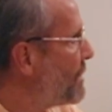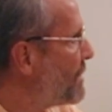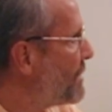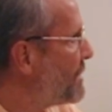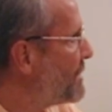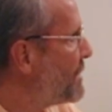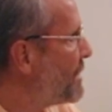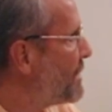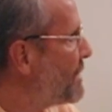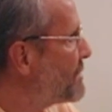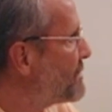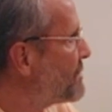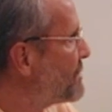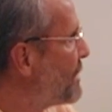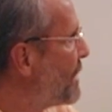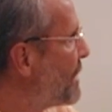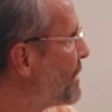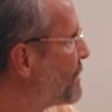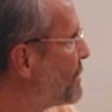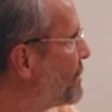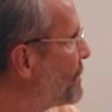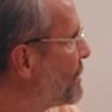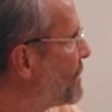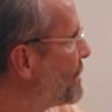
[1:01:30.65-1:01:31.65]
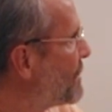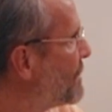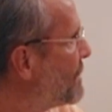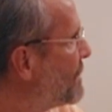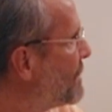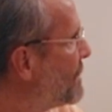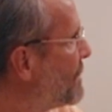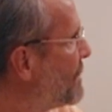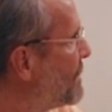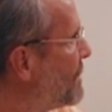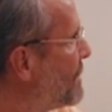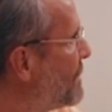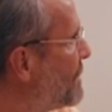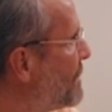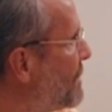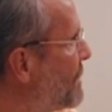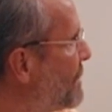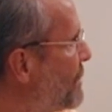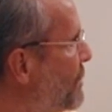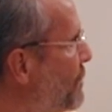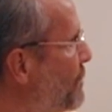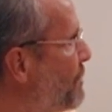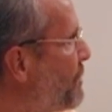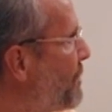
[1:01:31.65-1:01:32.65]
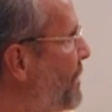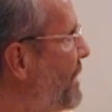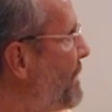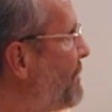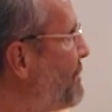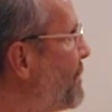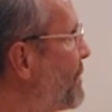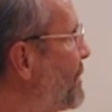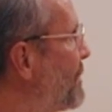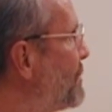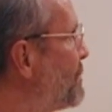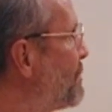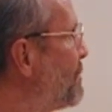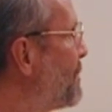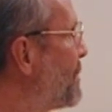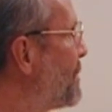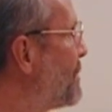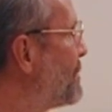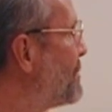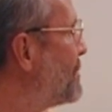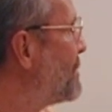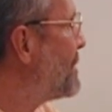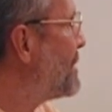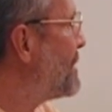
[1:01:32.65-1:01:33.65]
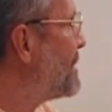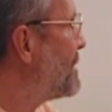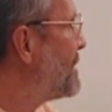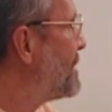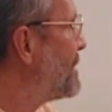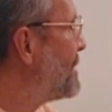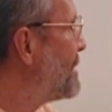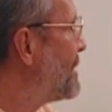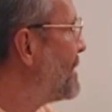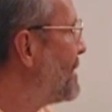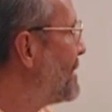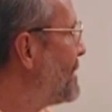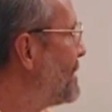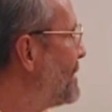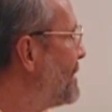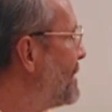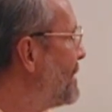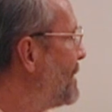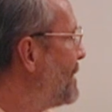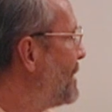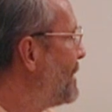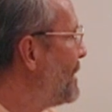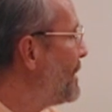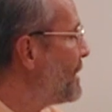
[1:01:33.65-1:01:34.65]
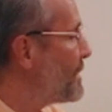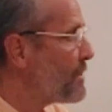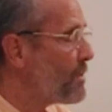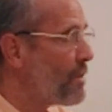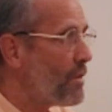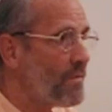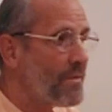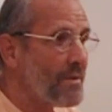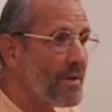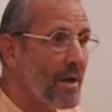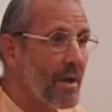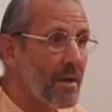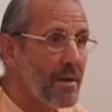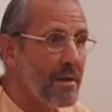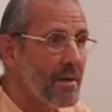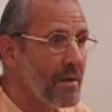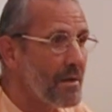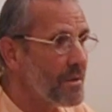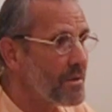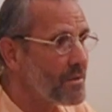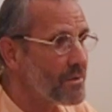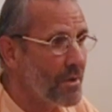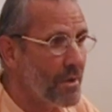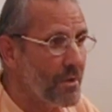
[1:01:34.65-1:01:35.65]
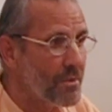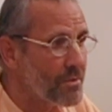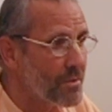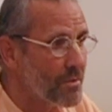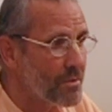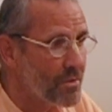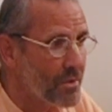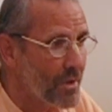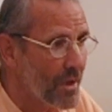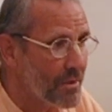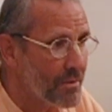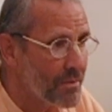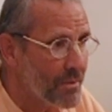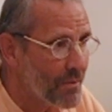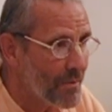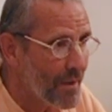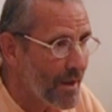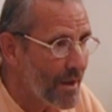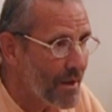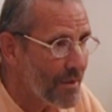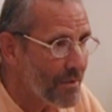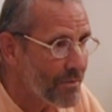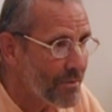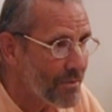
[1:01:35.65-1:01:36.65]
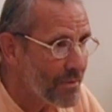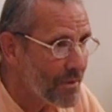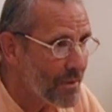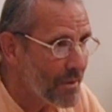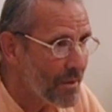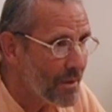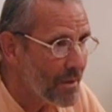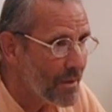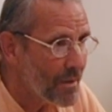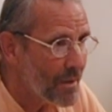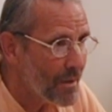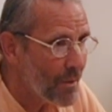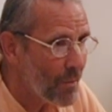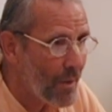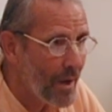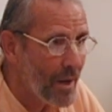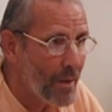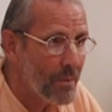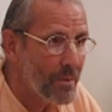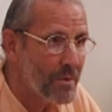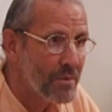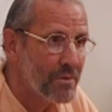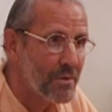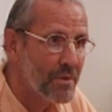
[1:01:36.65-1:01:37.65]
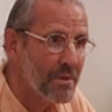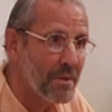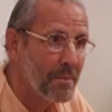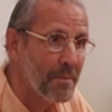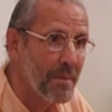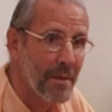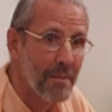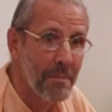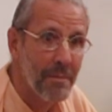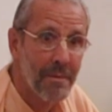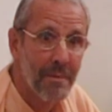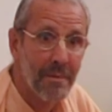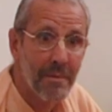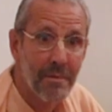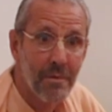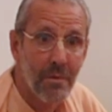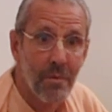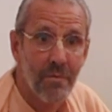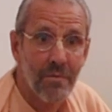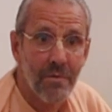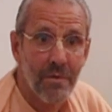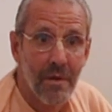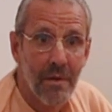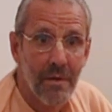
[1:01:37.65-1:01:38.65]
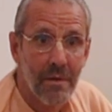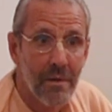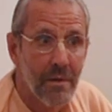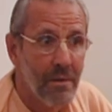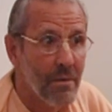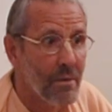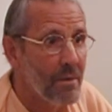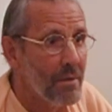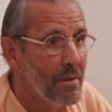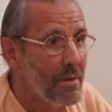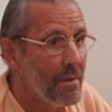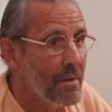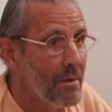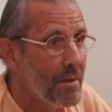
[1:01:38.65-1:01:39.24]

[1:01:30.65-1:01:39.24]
Haridas Thakur? You pray for his mercy. Govardhan Hill is also Shantaras. Why we're circumambulating Govardhan Hill?